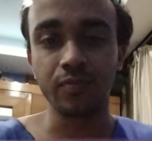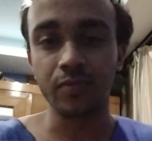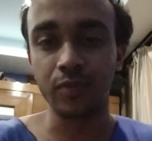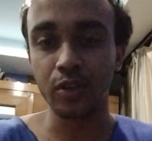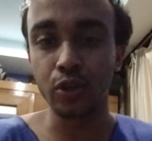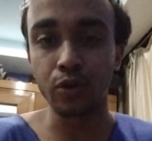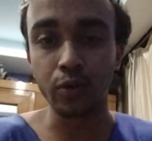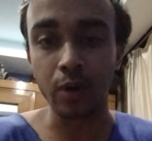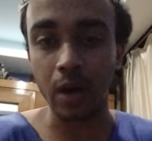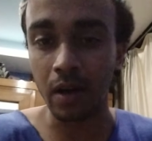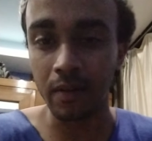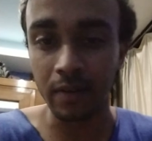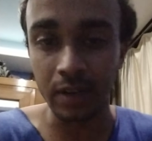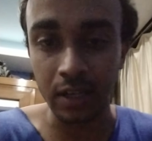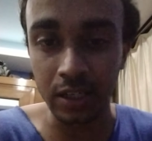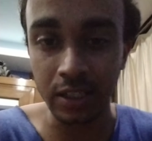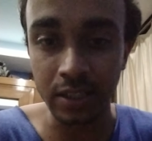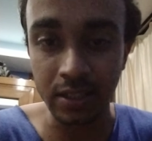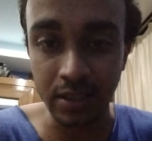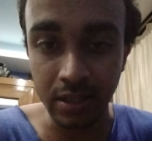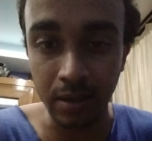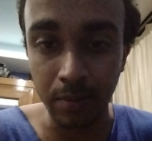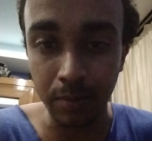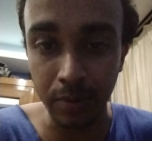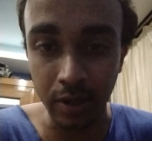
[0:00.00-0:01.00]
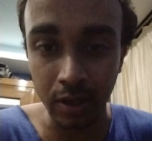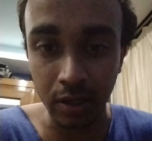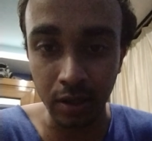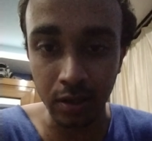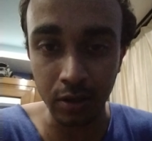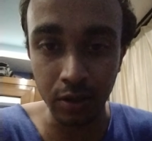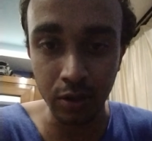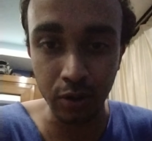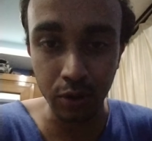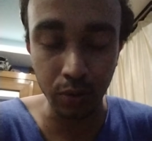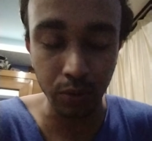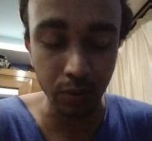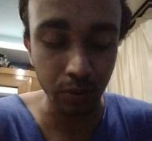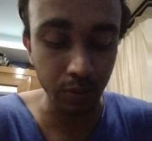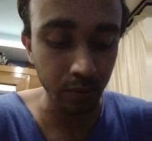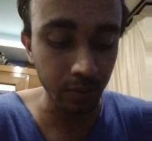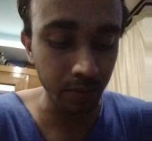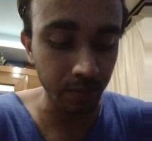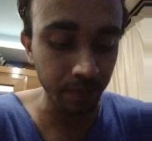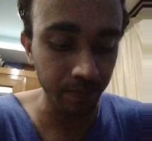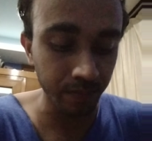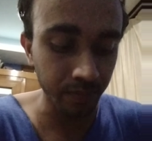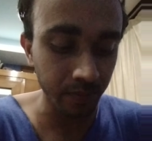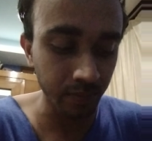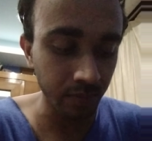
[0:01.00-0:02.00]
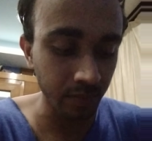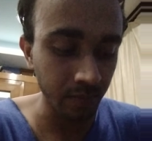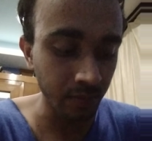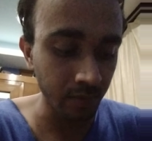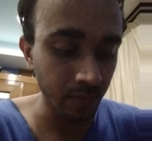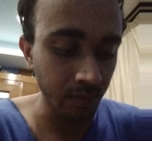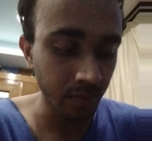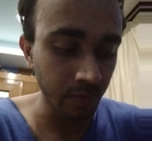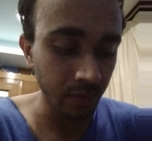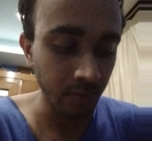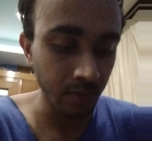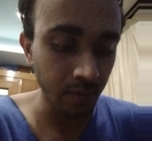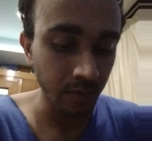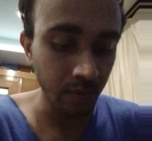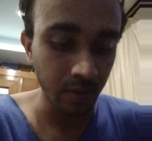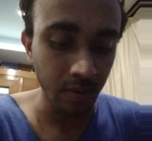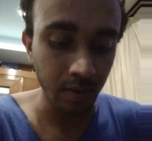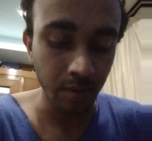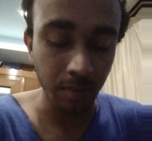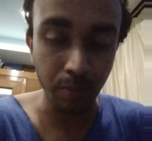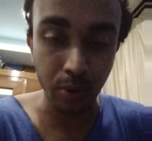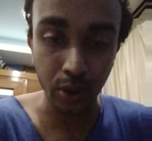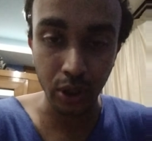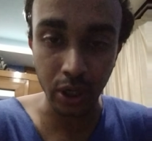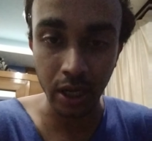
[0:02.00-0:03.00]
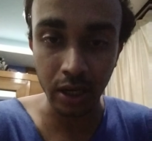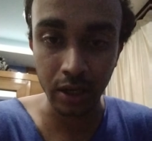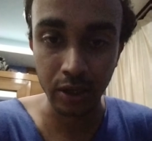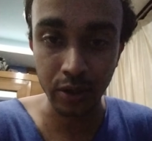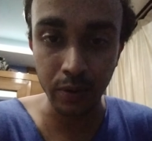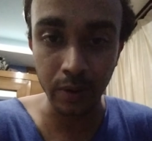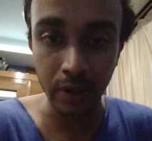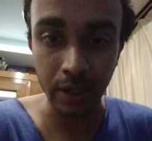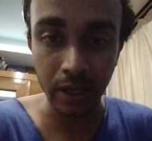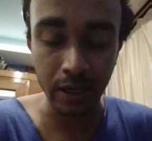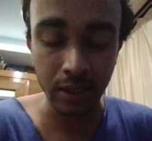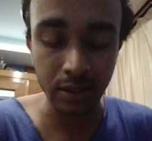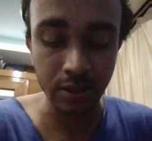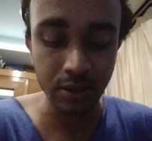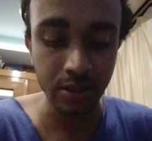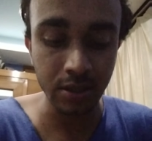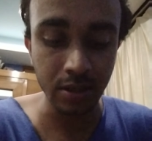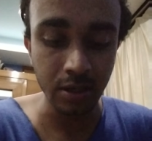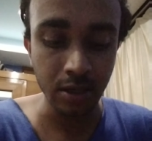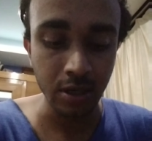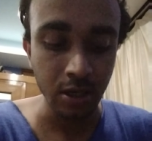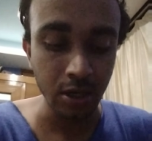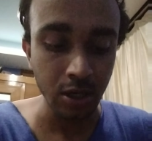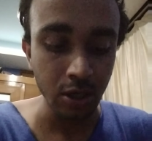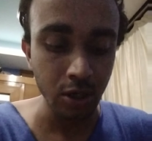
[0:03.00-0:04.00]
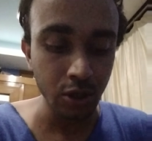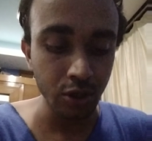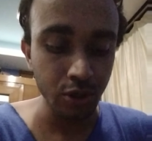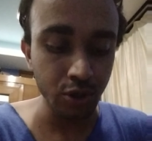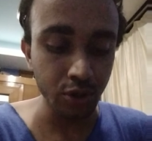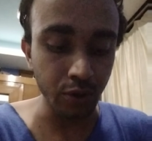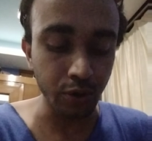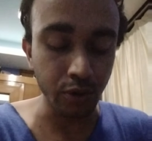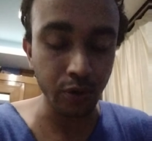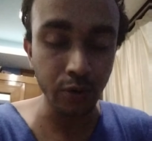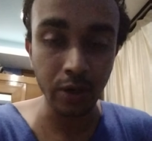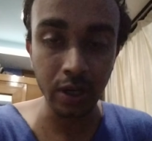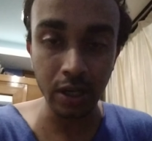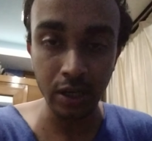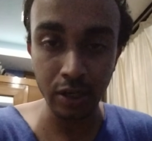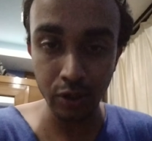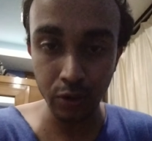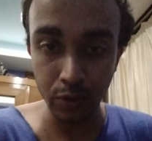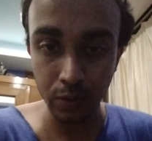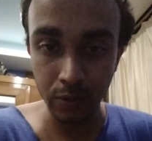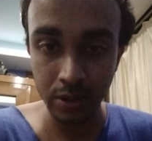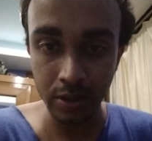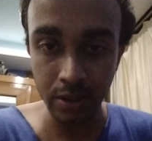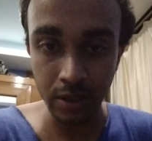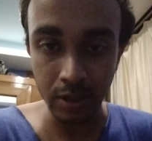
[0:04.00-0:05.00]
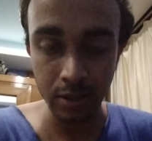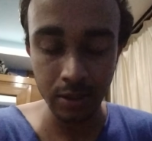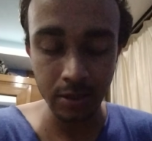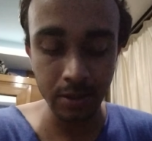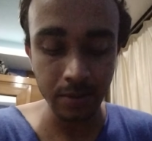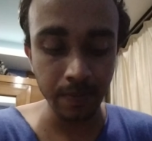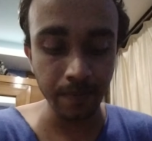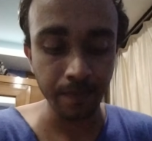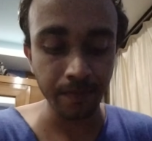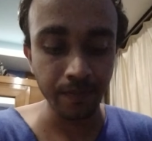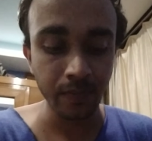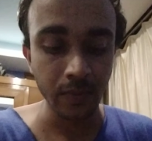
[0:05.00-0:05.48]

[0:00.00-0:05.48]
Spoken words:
you have at least something to protect you against. So you can use this.